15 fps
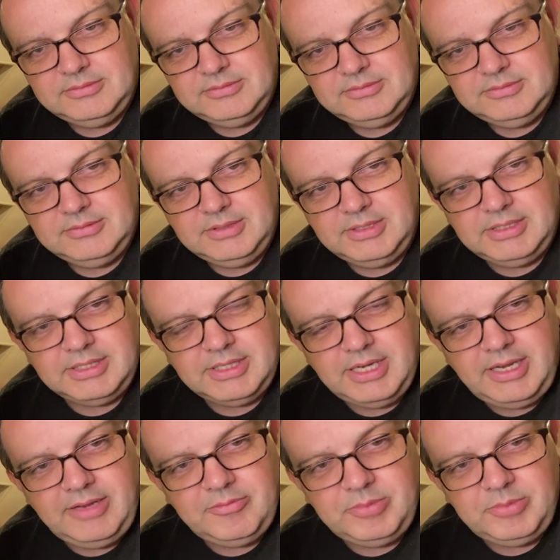and I don't
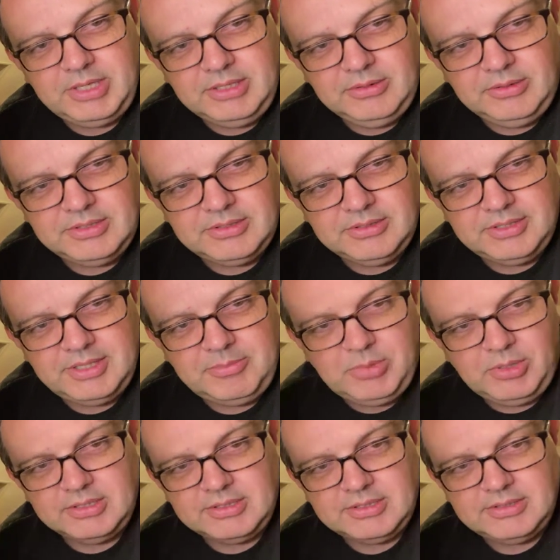have big lawyers or deep
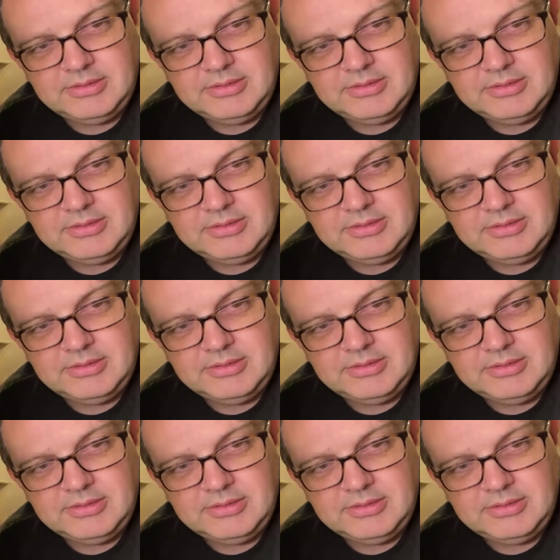pockets.